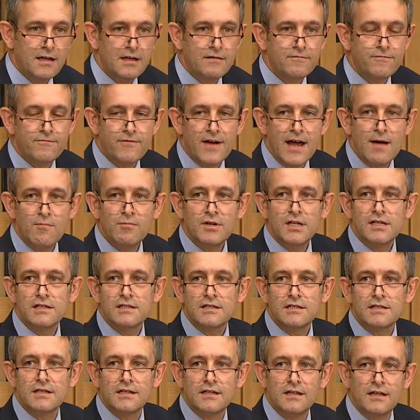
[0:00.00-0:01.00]
in
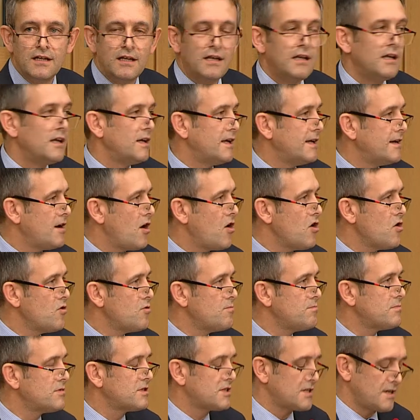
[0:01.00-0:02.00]
families, in
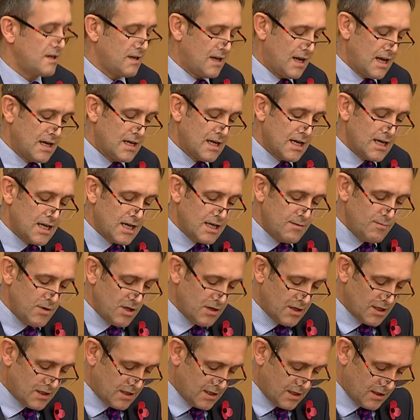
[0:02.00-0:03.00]
homes and in
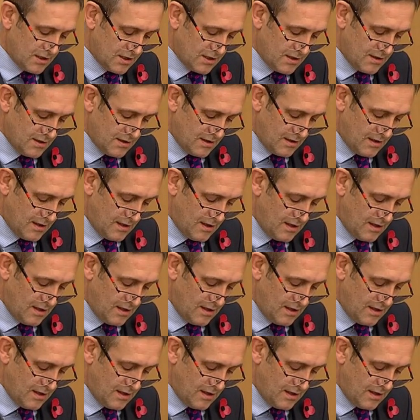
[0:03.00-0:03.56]
communities,